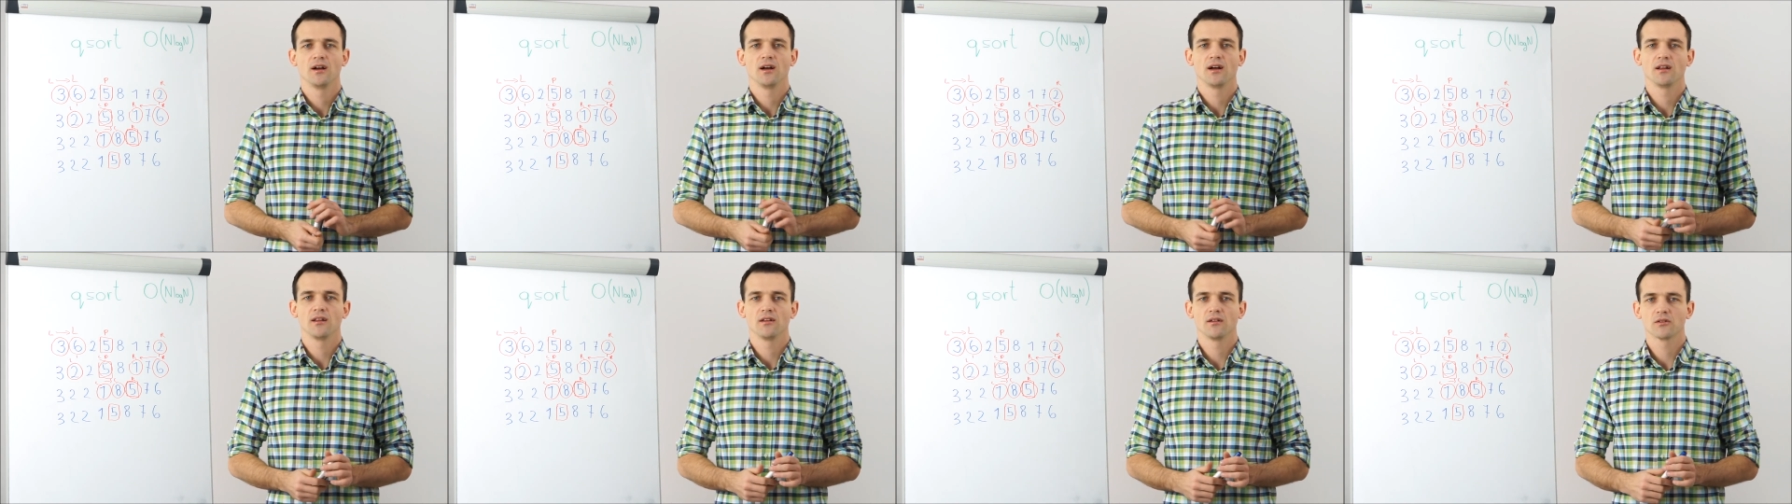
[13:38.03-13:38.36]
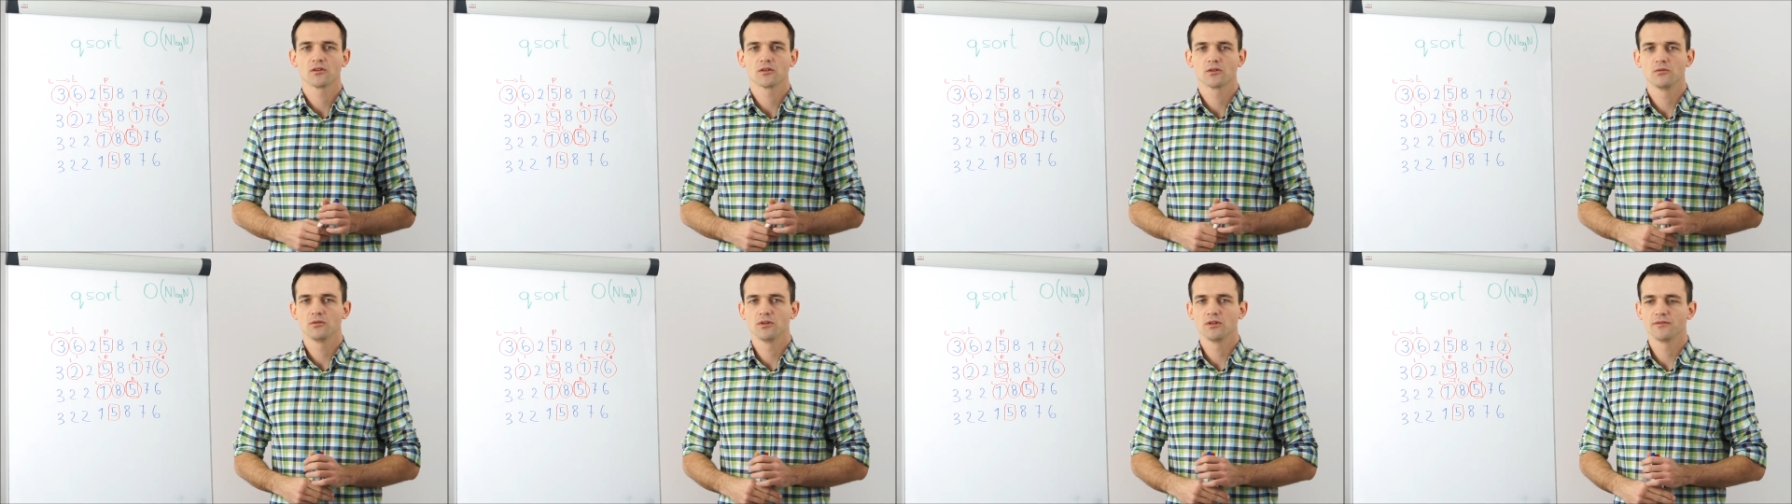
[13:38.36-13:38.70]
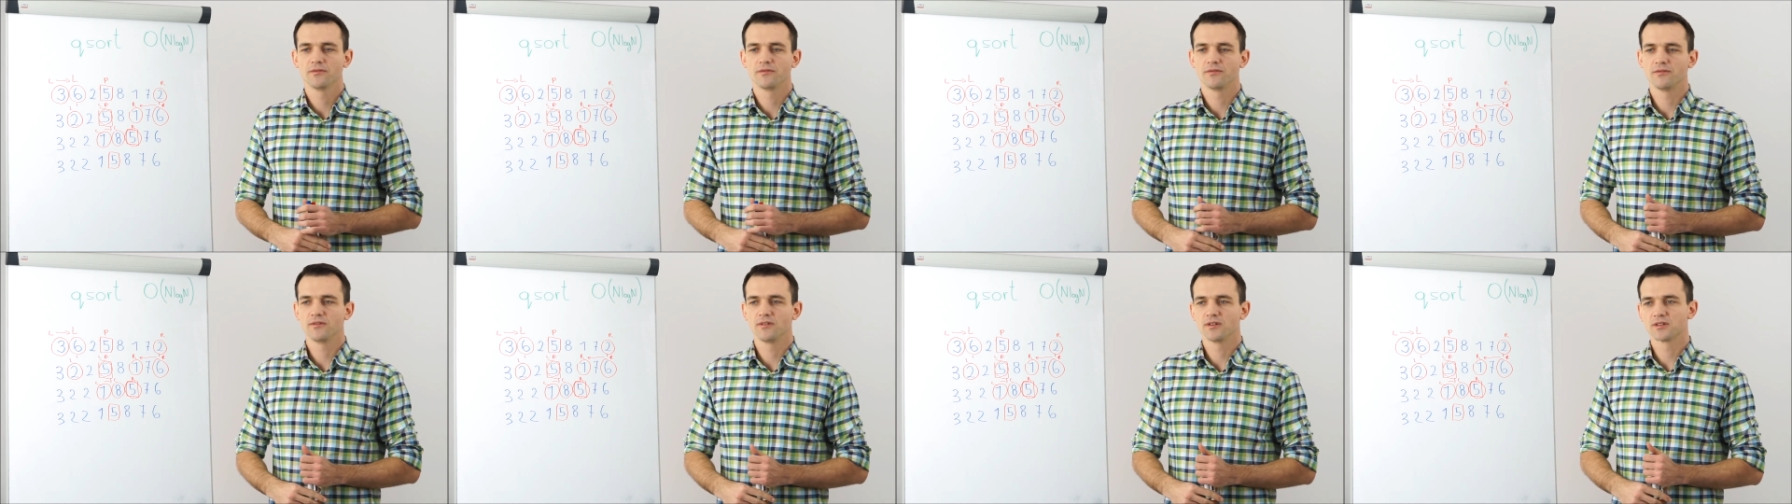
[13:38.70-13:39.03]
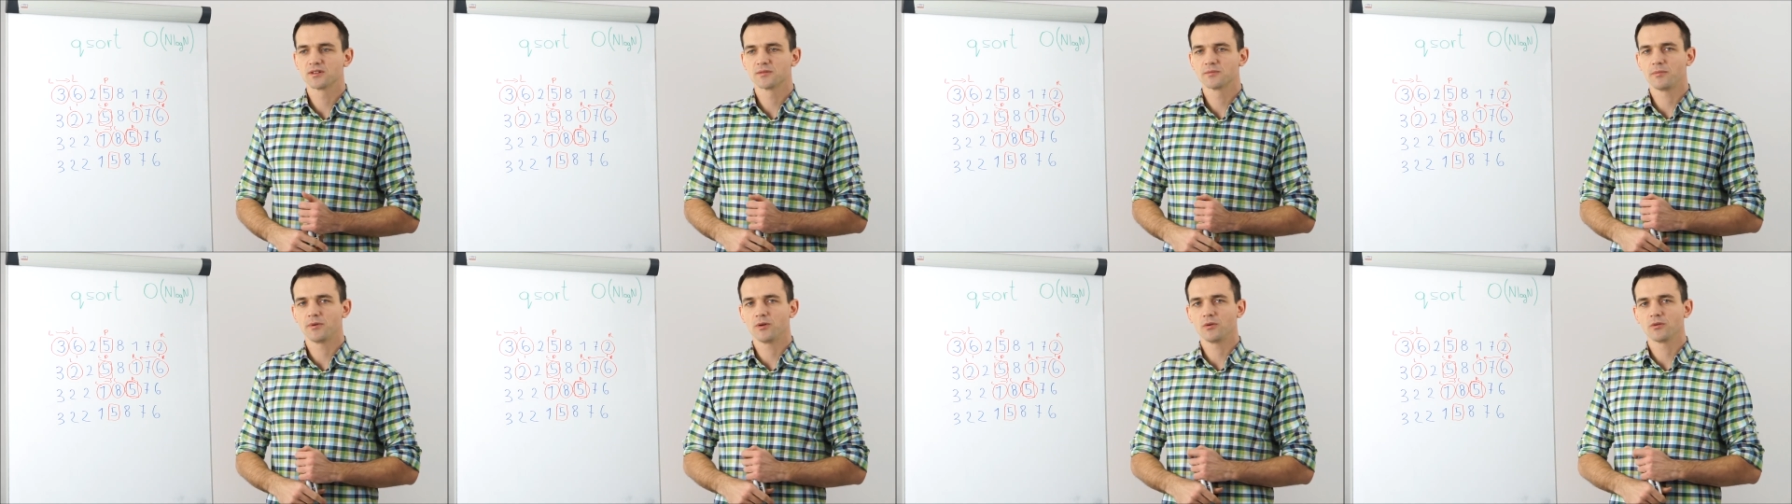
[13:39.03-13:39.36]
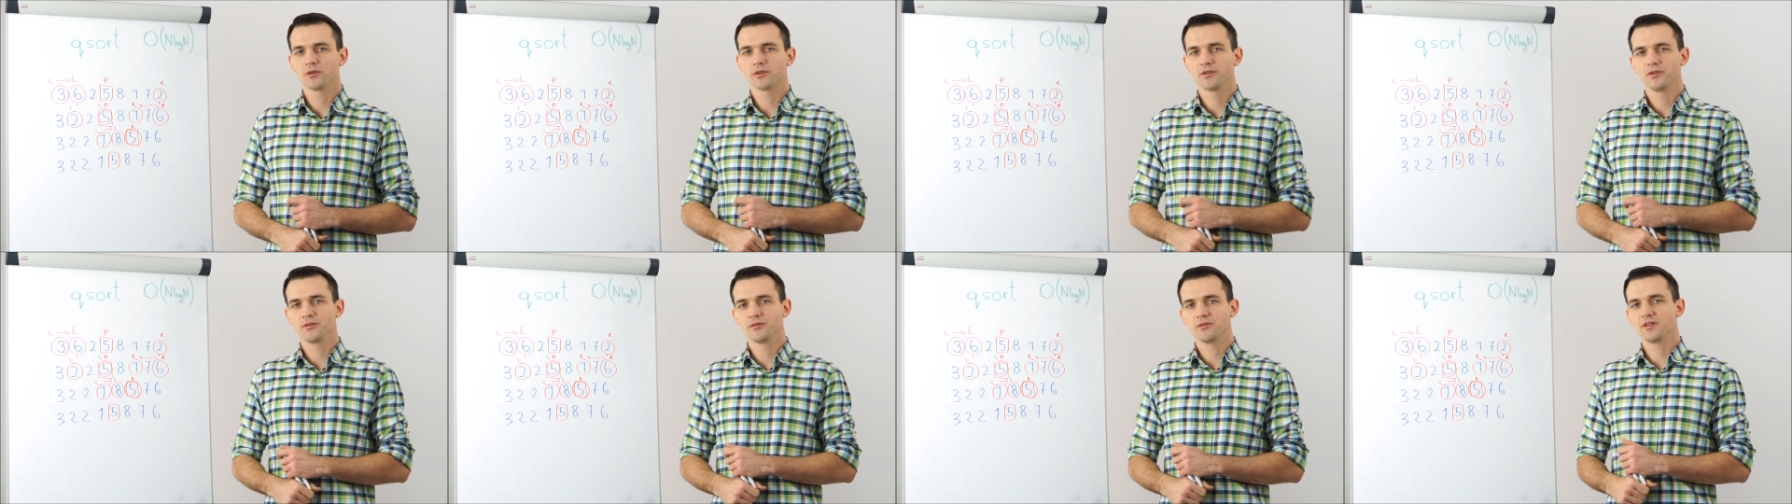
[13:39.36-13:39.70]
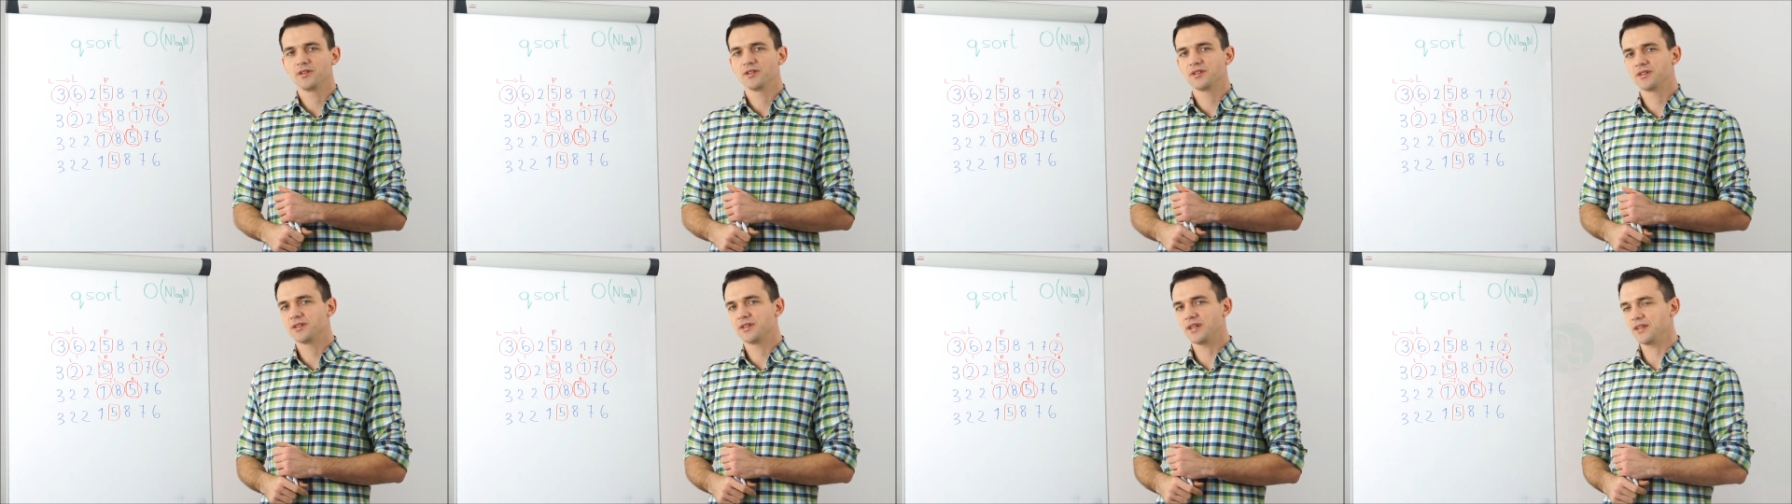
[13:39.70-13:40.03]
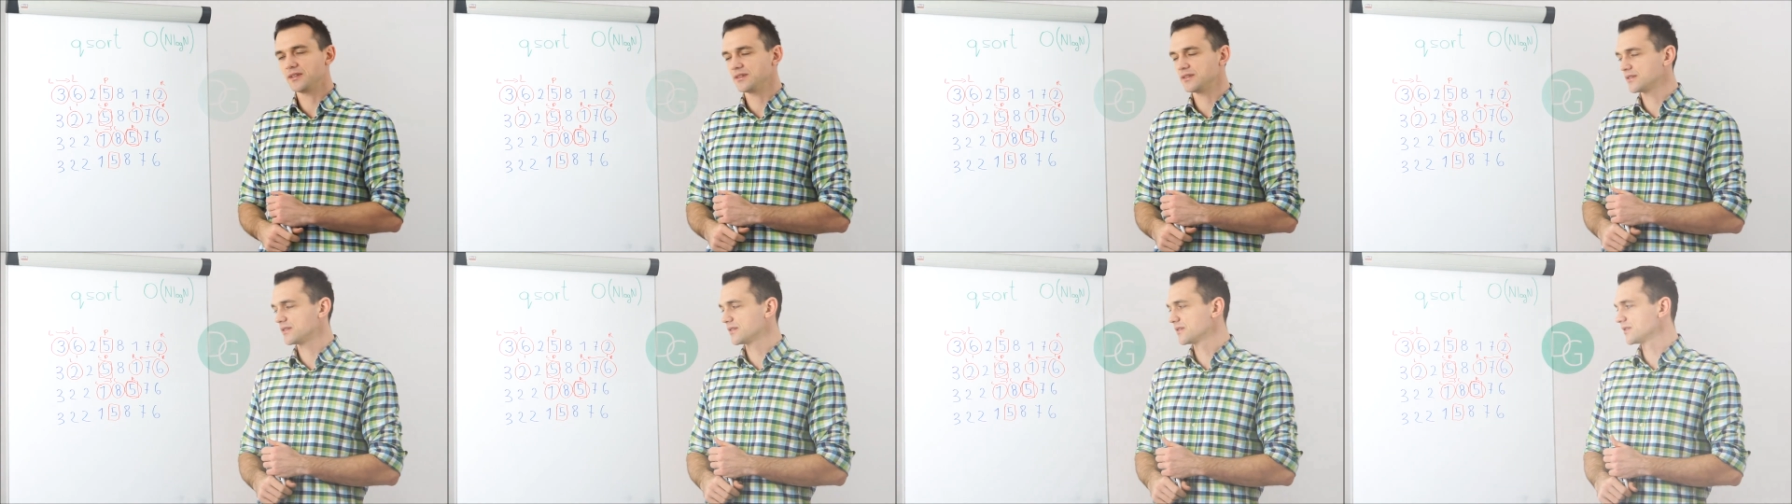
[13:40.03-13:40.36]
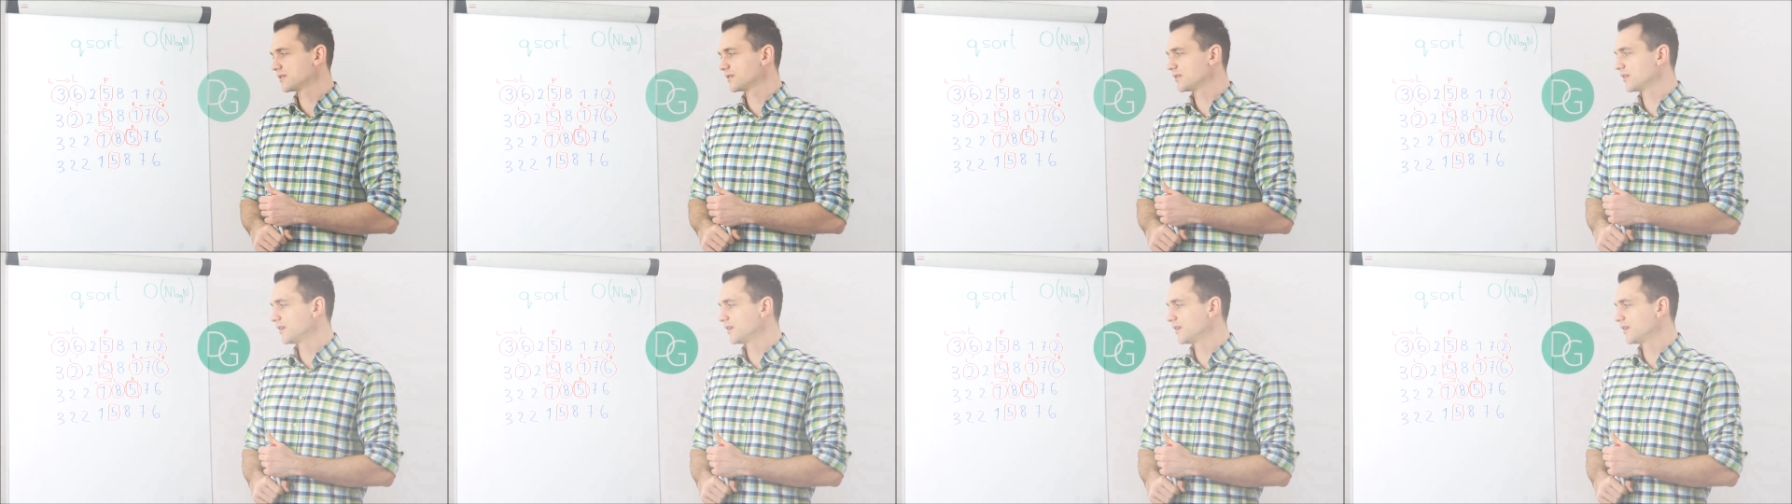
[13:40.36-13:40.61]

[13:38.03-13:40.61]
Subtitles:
along with Spoke unit tests.